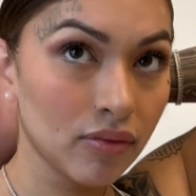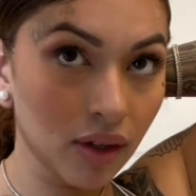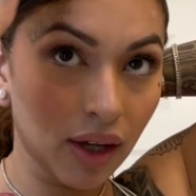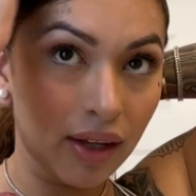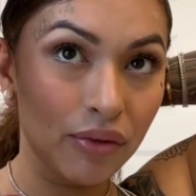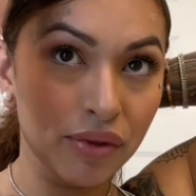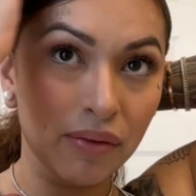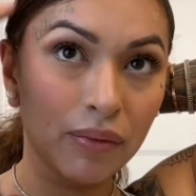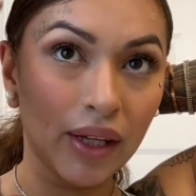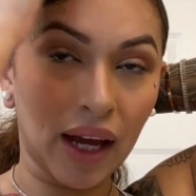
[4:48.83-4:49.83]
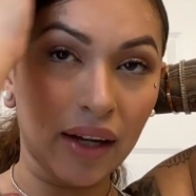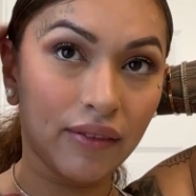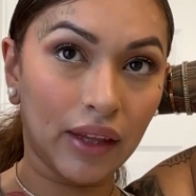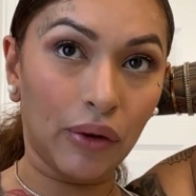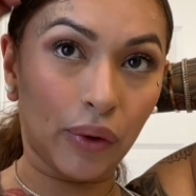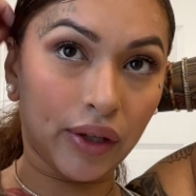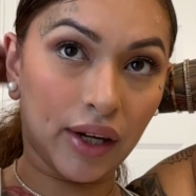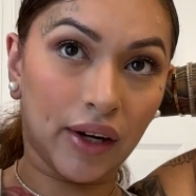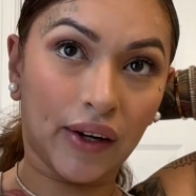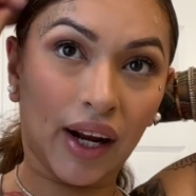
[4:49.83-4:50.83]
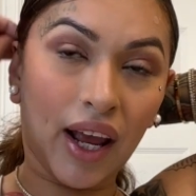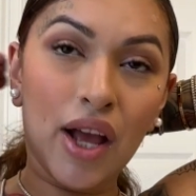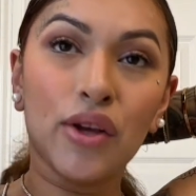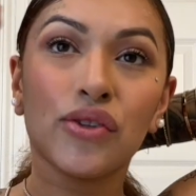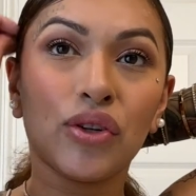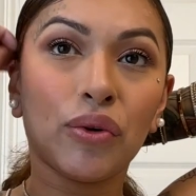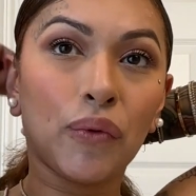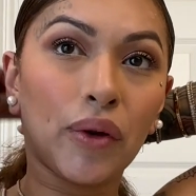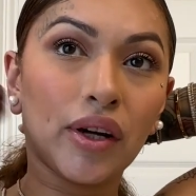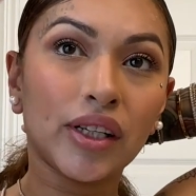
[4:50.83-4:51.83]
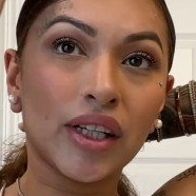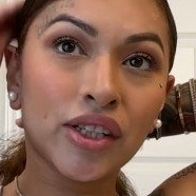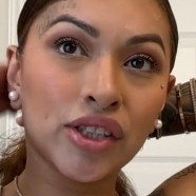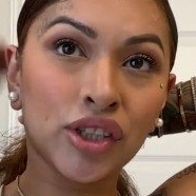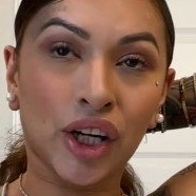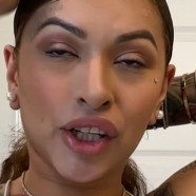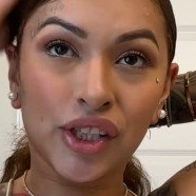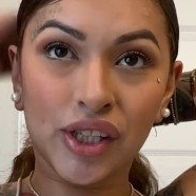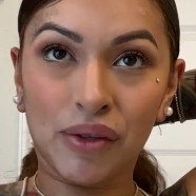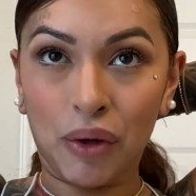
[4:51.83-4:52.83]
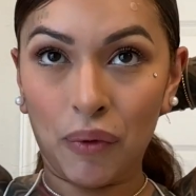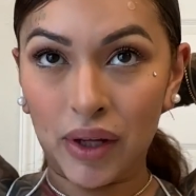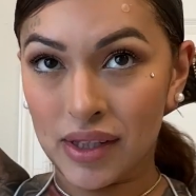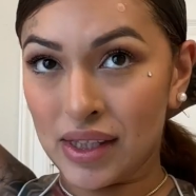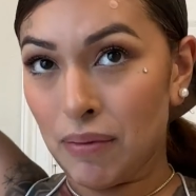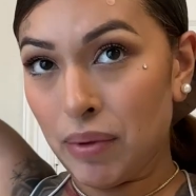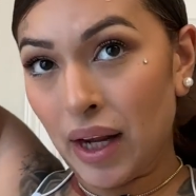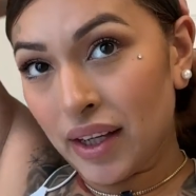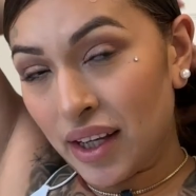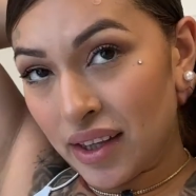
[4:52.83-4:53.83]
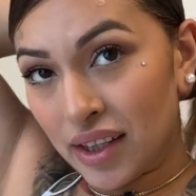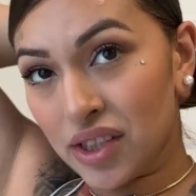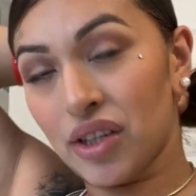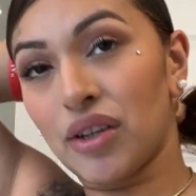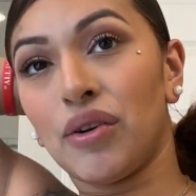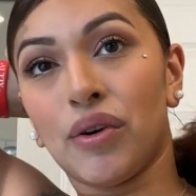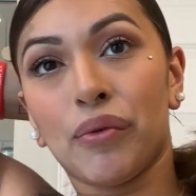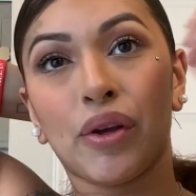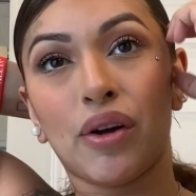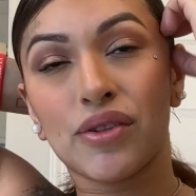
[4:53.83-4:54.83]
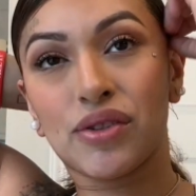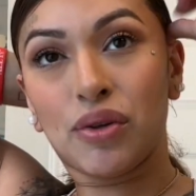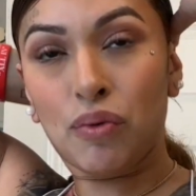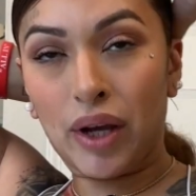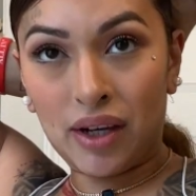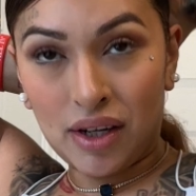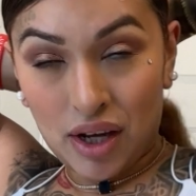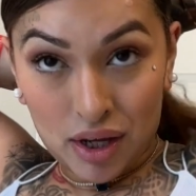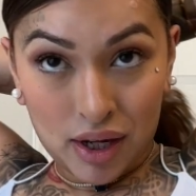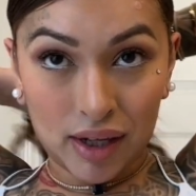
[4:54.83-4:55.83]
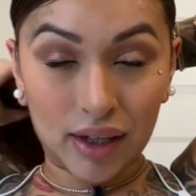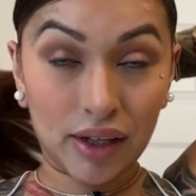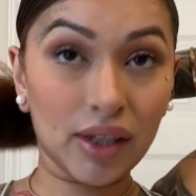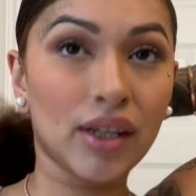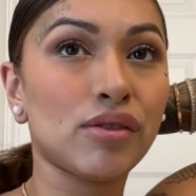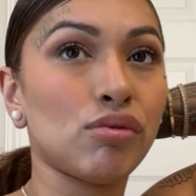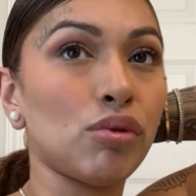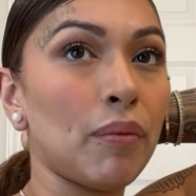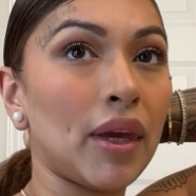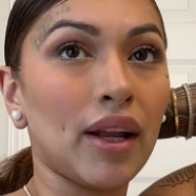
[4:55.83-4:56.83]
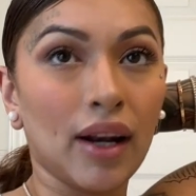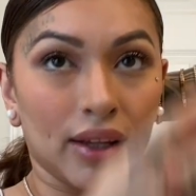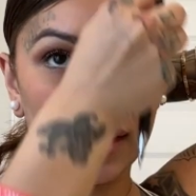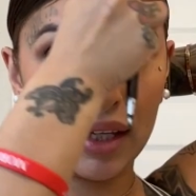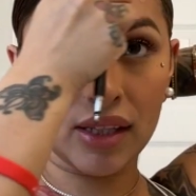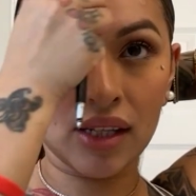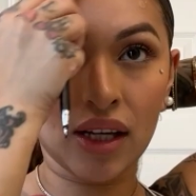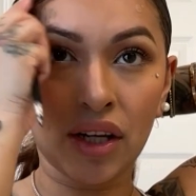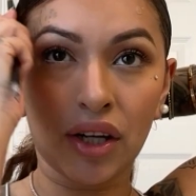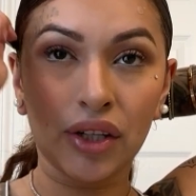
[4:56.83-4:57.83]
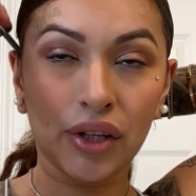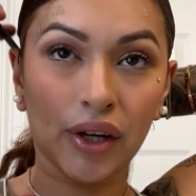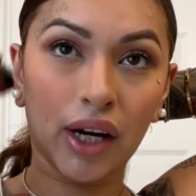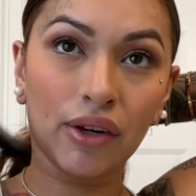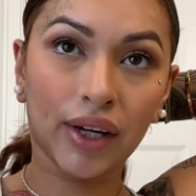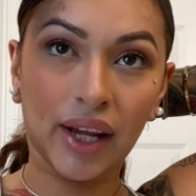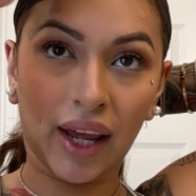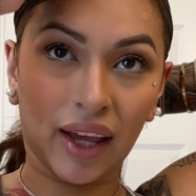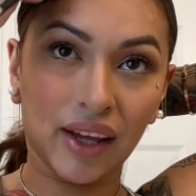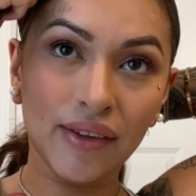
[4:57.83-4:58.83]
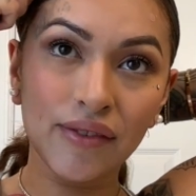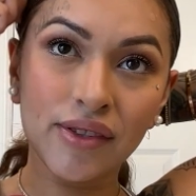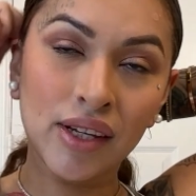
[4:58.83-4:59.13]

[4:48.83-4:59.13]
and do something out of the ordinary. So we went on an excursion. We went zip lining in the jungle, and we also went literally swimming in like these underground caves.